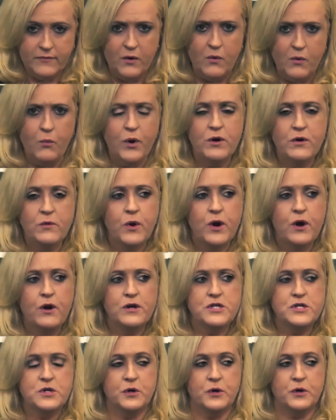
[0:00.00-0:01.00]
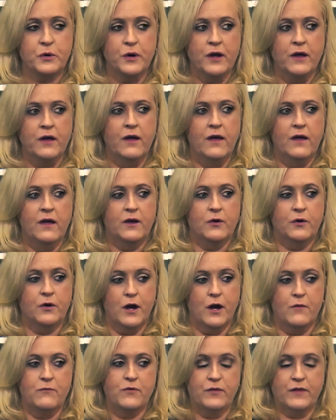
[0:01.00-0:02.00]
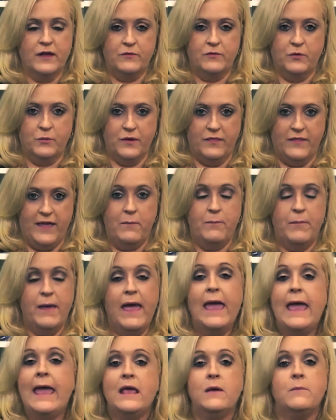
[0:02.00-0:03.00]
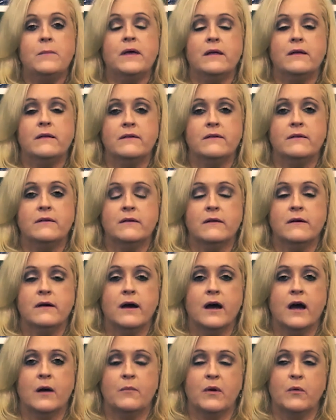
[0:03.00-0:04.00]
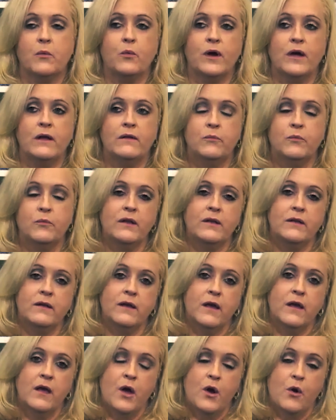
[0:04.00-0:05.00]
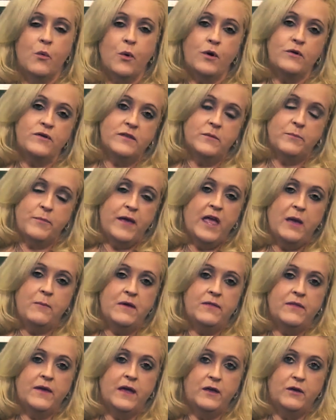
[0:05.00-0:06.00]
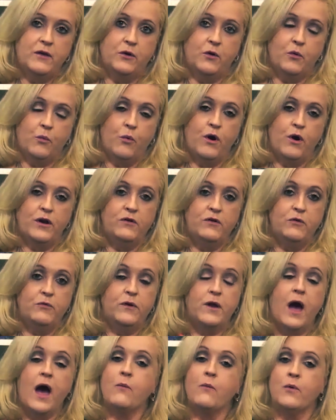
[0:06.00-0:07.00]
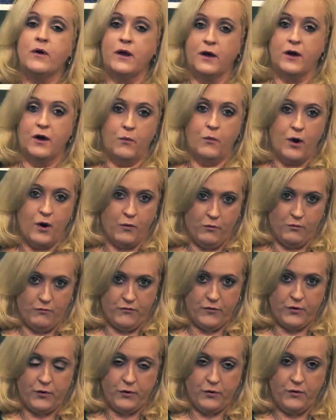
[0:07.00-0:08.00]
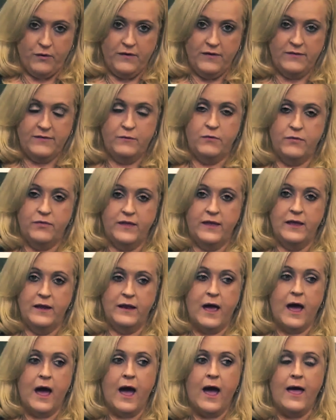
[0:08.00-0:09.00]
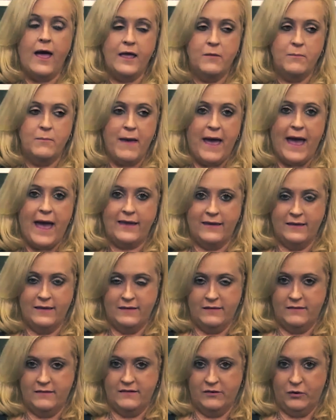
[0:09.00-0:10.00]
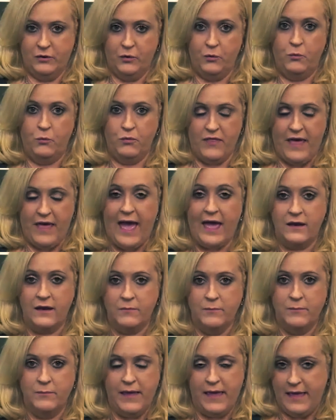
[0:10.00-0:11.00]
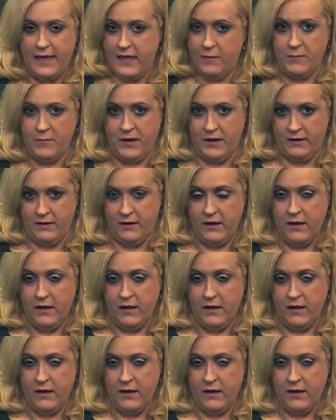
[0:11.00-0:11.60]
Where's your comfort level with that payment? And where's the payment that, where do you not want to go over? And so then I back into that payment,